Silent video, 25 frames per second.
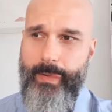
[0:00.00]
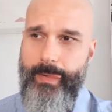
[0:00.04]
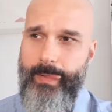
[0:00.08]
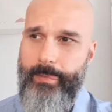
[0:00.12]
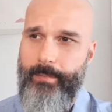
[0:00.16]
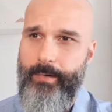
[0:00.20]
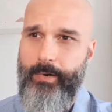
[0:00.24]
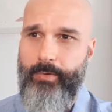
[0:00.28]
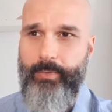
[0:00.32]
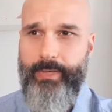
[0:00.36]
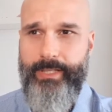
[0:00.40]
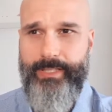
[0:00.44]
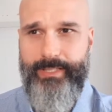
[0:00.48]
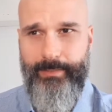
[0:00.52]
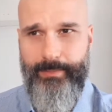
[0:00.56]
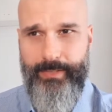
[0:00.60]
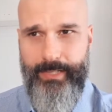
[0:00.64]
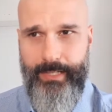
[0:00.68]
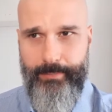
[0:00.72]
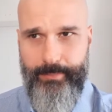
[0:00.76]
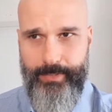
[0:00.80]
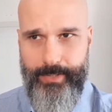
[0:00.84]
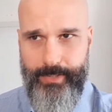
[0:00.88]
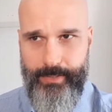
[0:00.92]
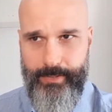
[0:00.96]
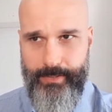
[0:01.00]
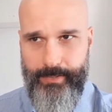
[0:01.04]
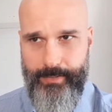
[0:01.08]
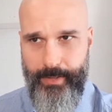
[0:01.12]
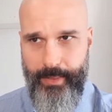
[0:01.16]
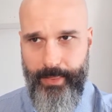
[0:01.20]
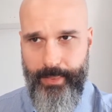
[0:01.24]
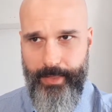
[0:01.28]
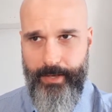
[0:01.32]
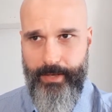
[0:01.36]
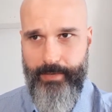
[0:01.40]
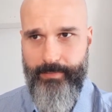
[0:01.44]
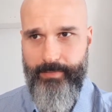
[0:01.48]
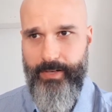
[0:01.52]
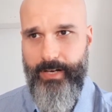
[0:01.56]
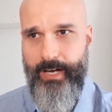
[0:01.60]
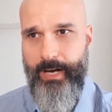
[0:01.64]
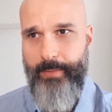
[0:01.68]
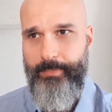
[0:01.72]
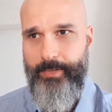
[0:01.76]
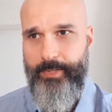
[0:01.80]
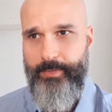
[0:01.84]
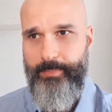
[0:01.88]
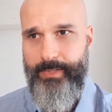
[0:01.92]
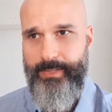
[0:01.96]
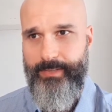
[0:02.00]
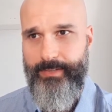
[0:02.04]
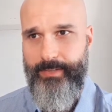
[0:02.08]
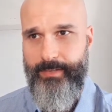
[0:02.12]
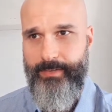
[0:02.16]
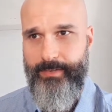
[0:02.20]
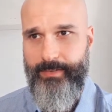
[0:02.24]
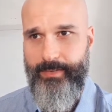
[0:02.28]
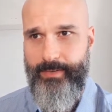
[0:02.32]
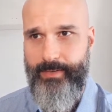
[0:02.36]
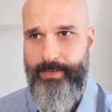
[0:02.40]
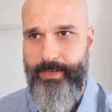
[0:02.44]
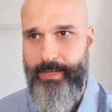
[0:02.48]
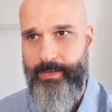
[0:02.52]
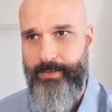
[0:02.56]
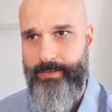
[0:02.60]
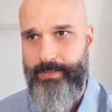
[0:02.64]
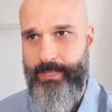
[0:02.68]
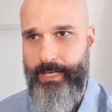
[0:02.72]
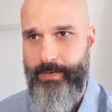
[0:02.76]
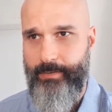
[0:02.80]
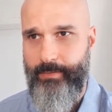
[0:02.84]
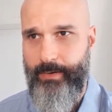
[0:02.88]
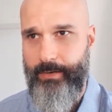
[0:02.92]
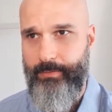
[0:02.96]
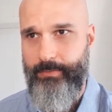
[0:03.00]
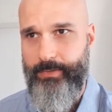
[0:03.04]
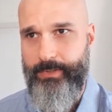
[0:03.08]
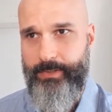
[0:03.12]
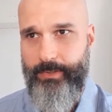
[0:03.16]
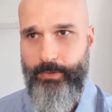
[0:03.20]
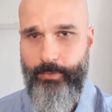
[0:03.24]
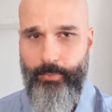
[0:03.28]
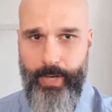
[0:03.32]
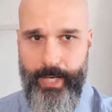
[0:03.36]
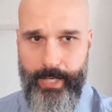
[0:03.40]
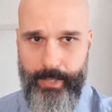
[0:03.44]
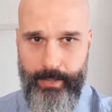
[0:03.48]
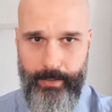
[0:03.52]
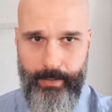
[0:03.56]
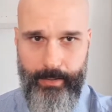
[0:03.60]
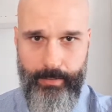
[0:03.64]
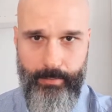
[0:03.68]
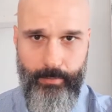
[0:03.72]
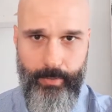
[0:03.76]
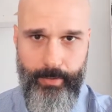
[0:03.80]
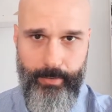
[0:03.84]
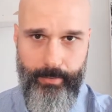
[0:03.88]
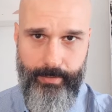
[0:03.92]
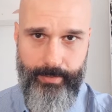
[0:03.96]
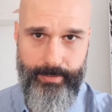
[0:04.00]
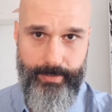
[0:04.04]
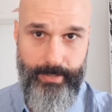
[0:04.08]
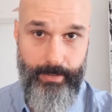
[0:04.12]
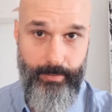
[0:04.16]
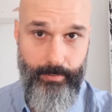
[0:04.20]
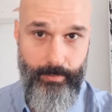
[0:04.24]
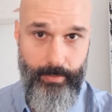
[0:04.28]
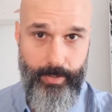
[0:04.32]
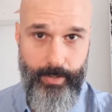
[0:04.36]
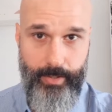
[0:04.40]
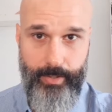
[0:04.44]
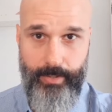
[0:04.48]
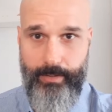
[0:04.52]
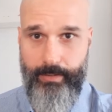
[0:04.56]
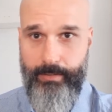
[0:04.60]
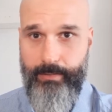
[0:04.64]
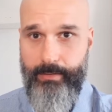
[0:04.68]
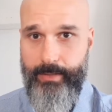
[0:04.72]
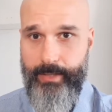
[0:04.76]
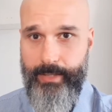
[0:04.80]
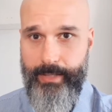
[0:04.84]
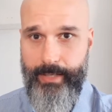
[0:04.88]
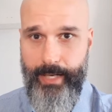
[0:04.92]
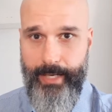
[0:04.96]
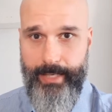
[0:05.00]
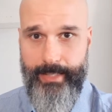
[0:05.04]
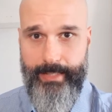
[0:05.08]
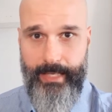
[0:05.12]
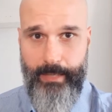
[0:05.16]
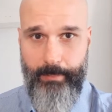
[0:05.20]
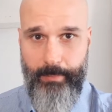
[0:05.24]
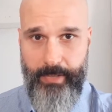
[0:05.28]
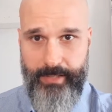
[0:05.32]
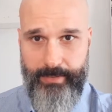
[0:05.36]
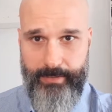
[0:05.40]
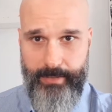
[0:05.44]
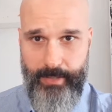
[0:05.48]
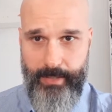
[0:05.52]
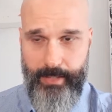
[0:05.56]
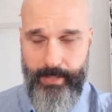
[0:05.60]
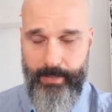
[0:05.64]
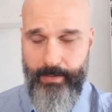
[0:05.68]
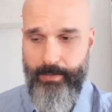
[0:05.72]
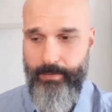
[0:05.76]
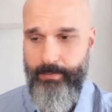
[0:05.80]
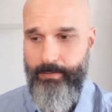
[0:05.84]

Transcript: but we sometimes think of accomplishments as, here's how I was graded, whether it's at work or in an academic setting.